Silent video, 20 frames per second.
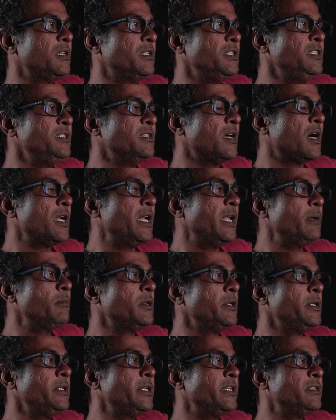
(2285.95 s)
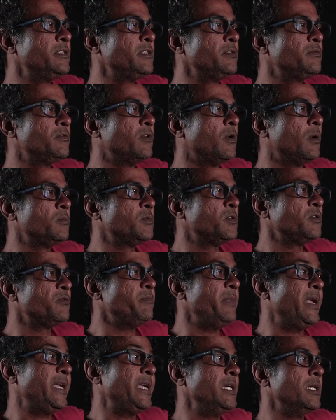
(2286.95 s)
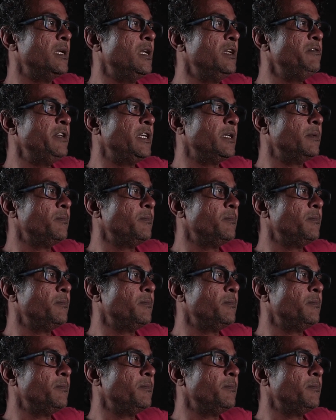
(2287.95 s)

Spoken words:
These are labor intensive forms of making a living.